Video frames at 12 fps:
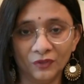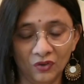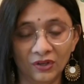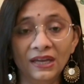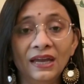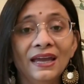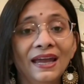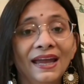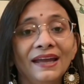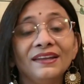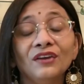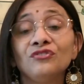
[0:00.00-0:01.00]
okay,
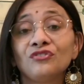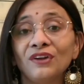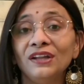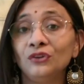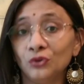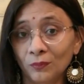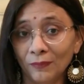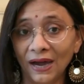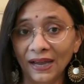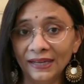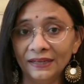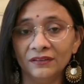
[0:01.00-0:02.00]
it gives strength to
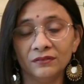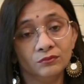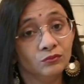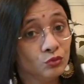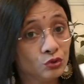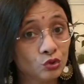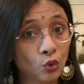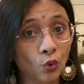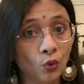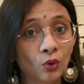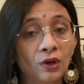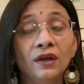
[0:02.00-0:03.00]
mind,
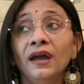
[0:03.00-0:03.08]
soul,